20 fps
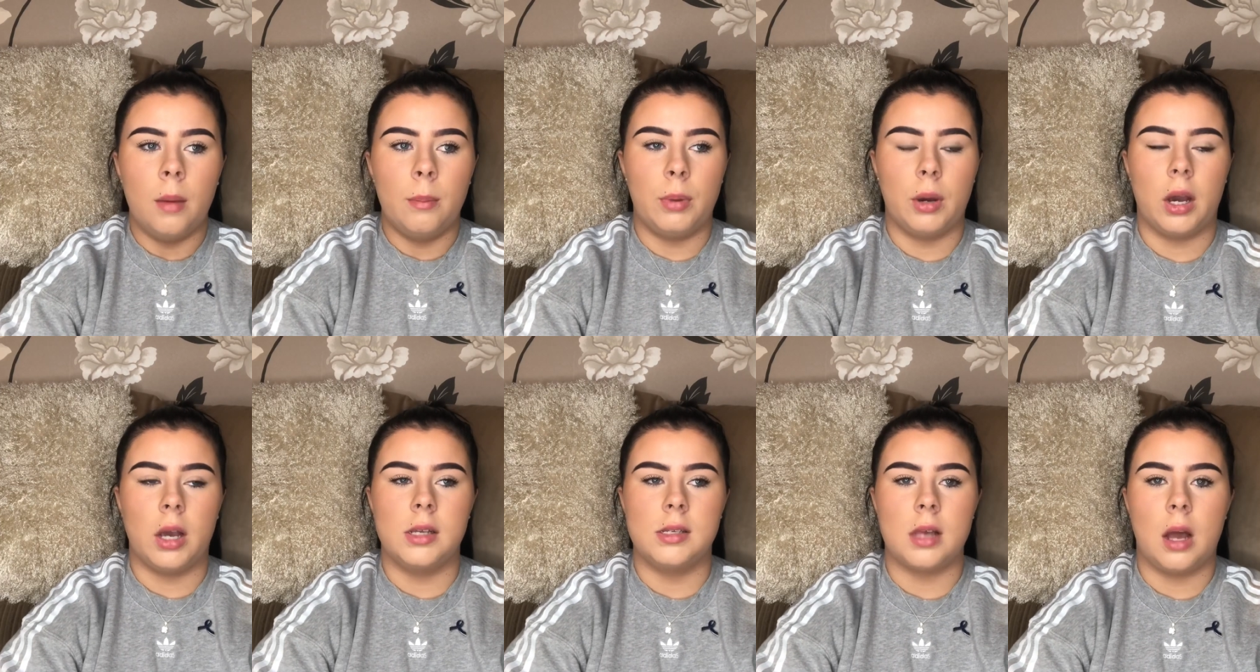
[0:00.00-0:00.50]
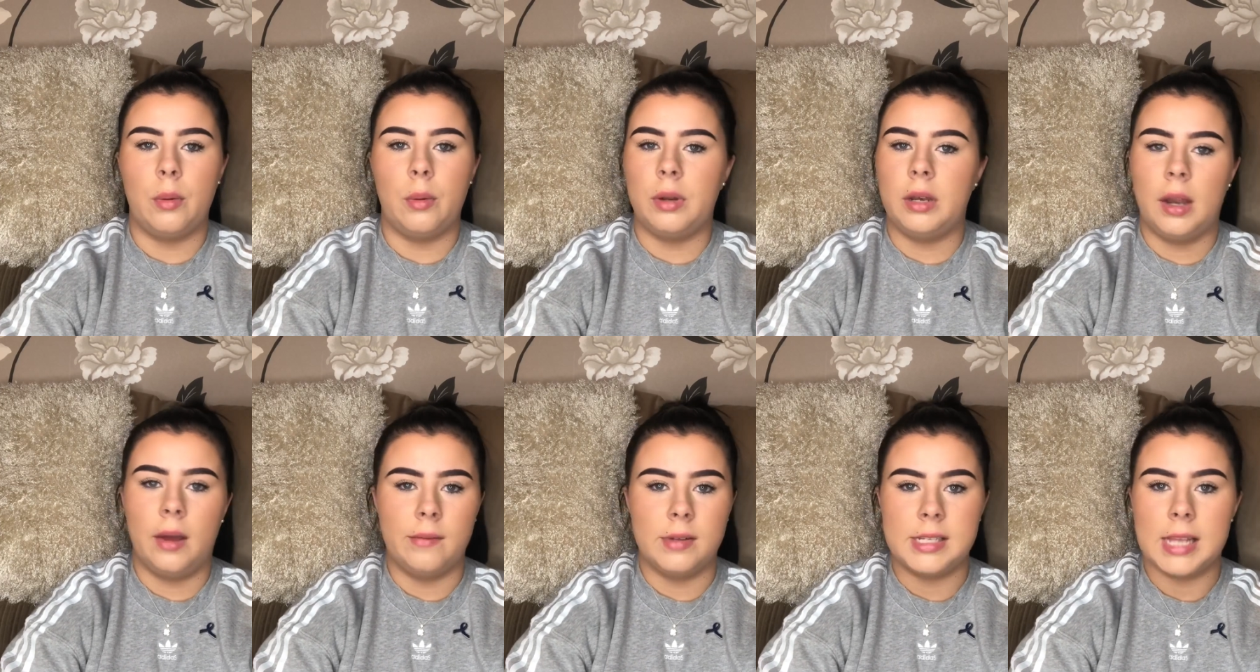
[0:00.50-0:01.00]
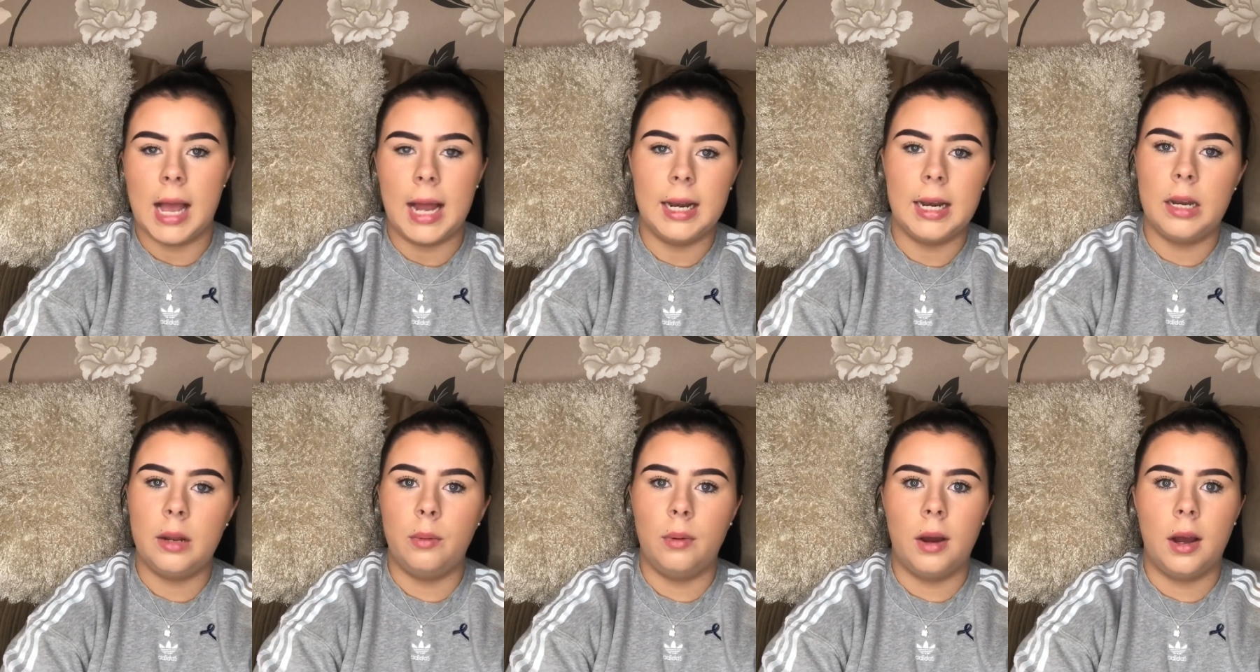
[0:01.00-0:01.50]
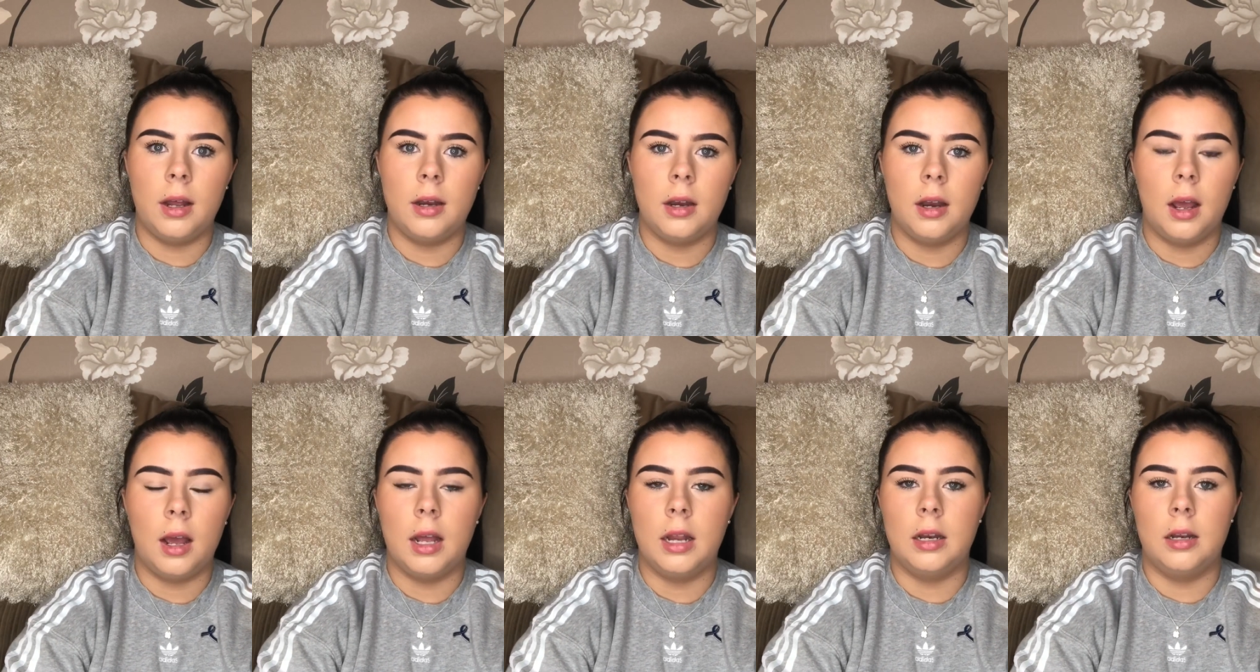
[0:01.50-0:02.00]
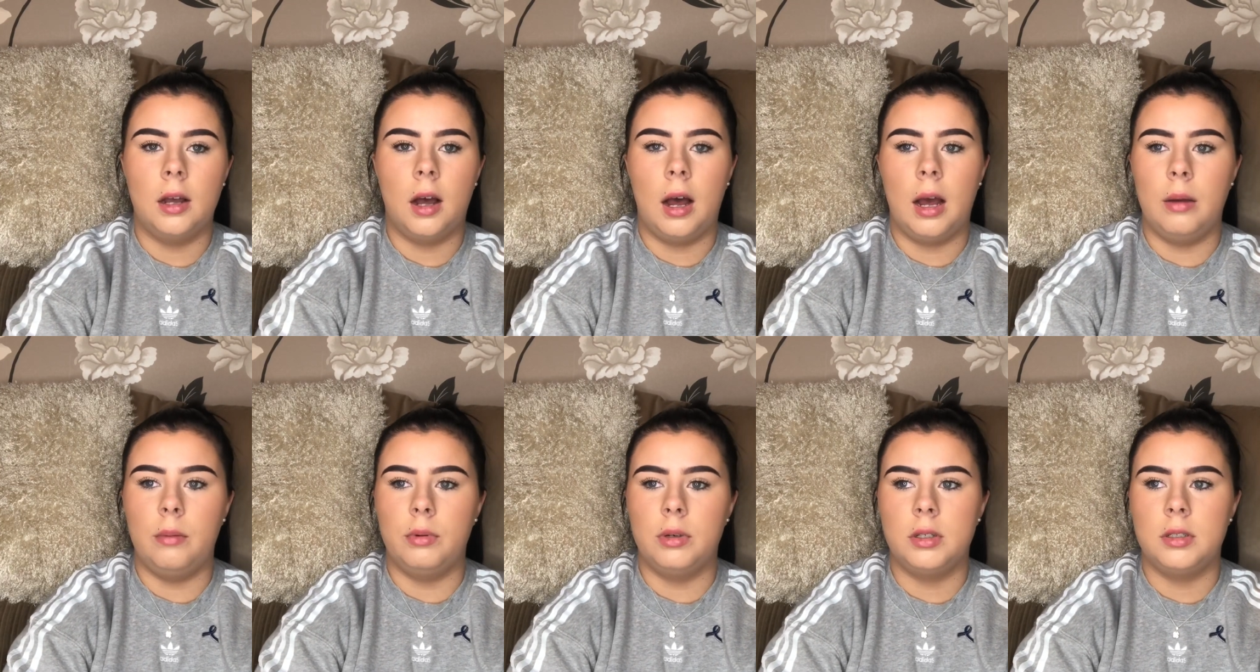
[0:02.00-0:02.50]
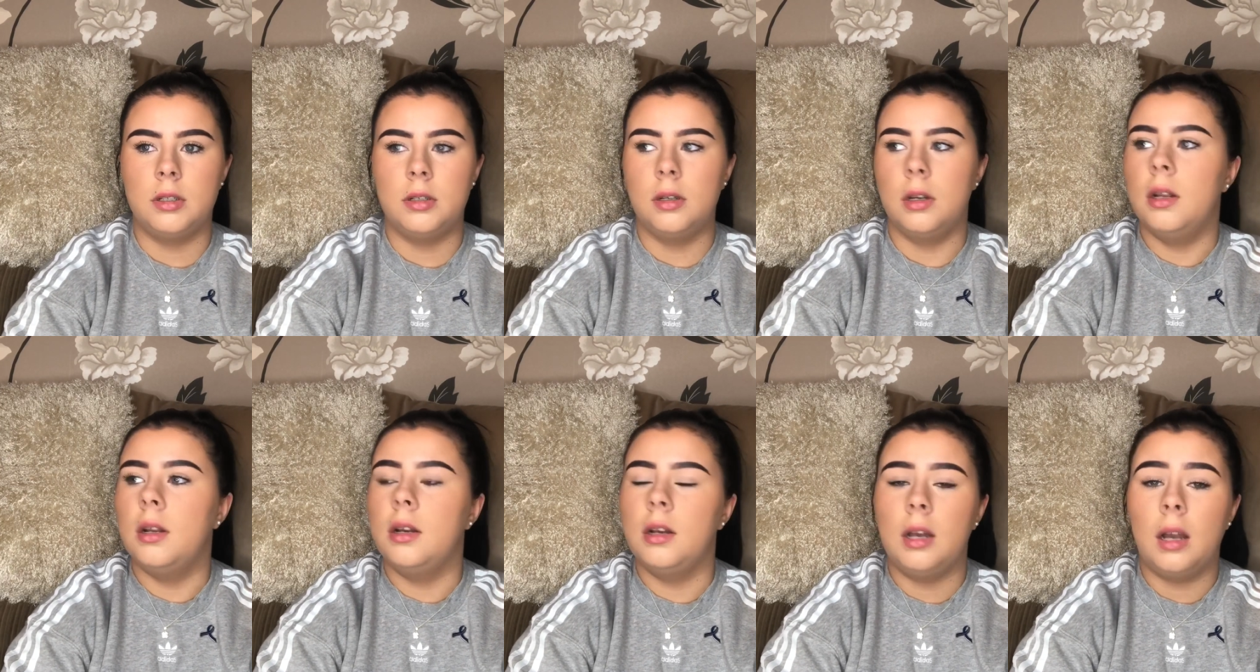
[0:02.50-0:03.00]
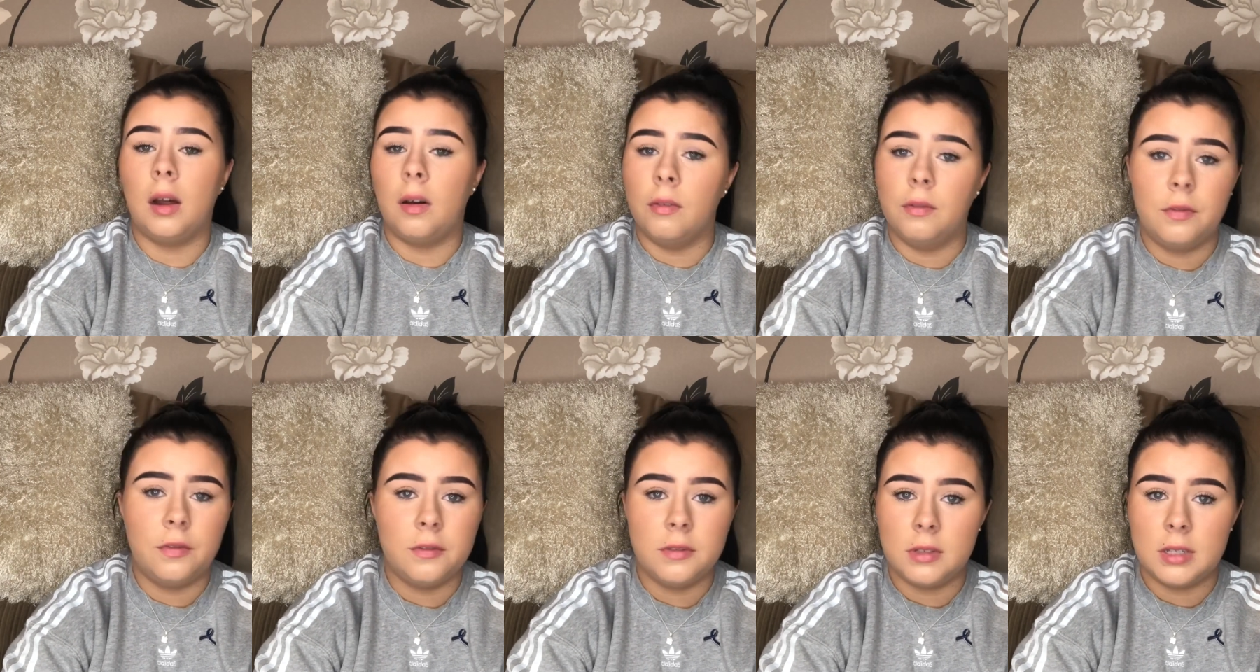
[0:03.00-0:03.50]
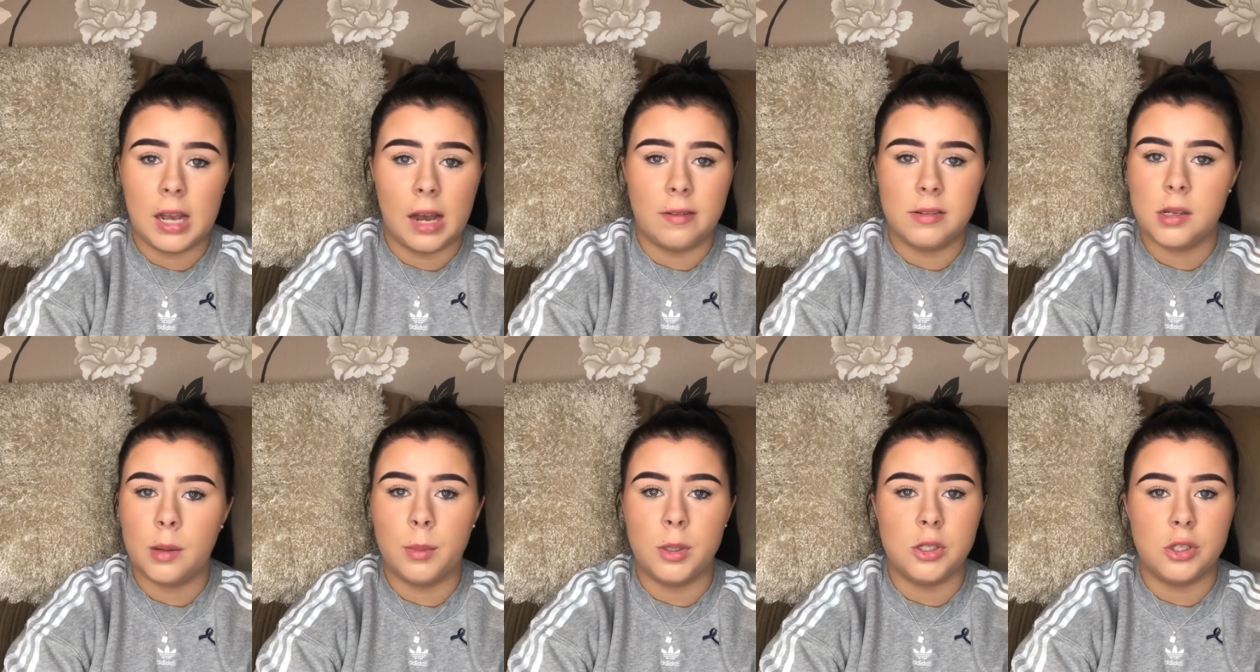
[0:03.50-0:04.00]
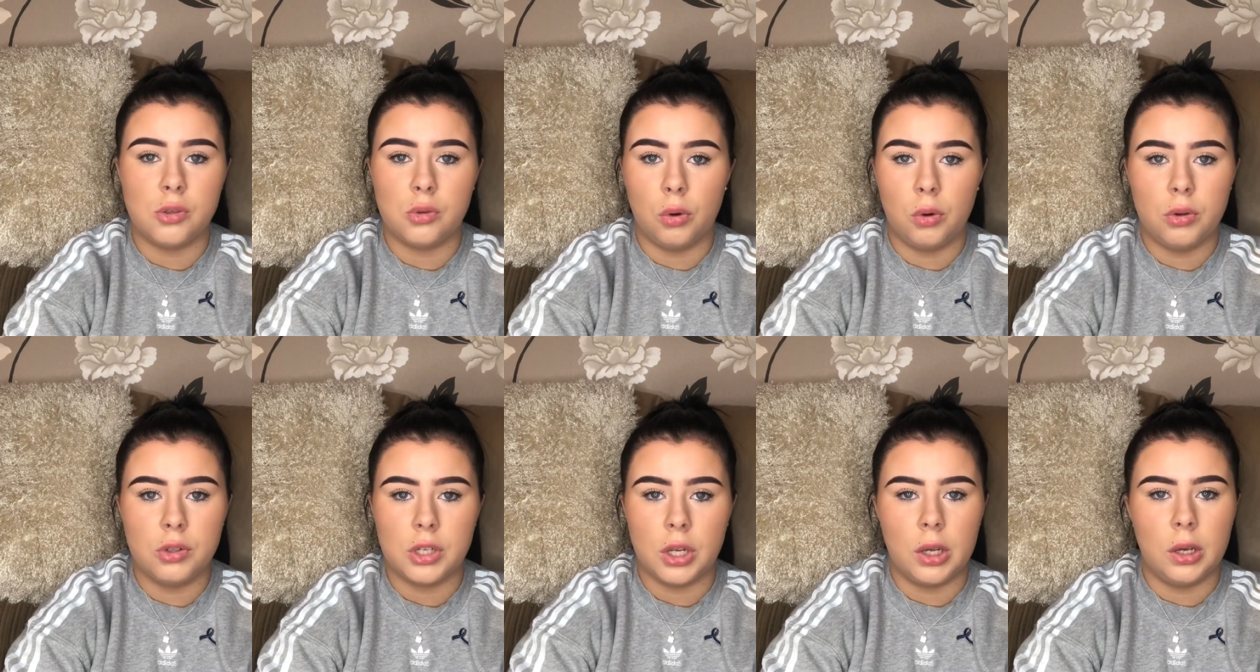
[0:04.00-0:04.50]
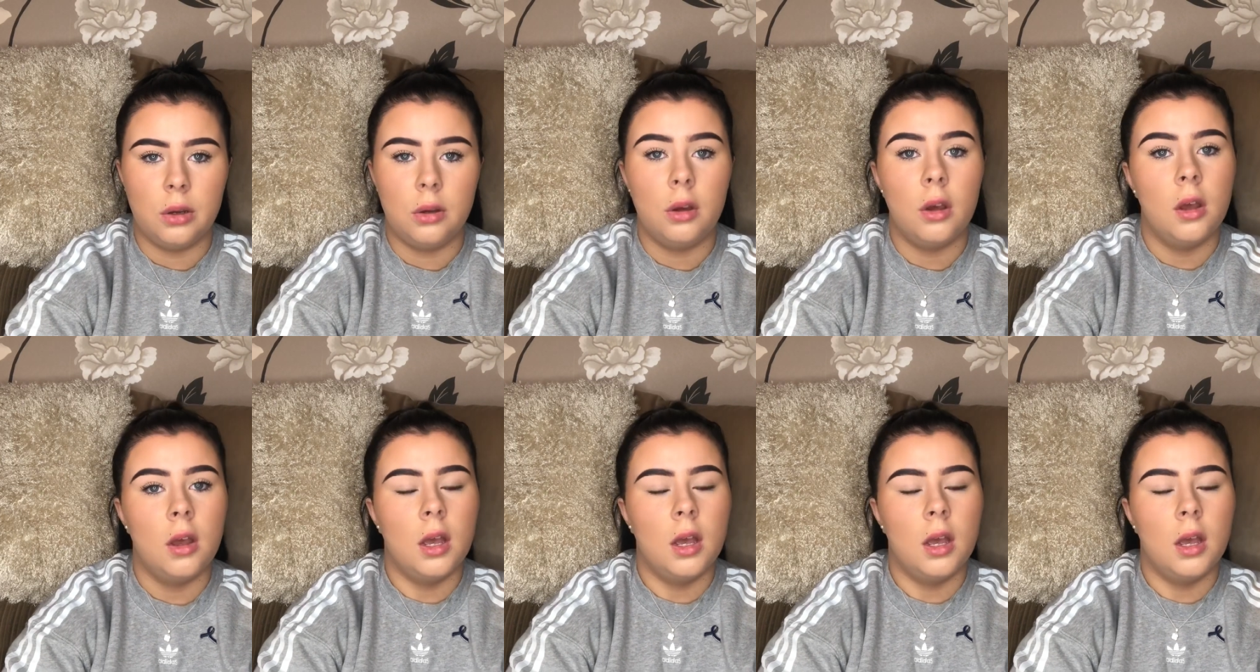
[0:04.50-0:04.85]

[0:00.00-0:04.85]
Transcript: because I would never tell anyone and I would love to have someone to talk to.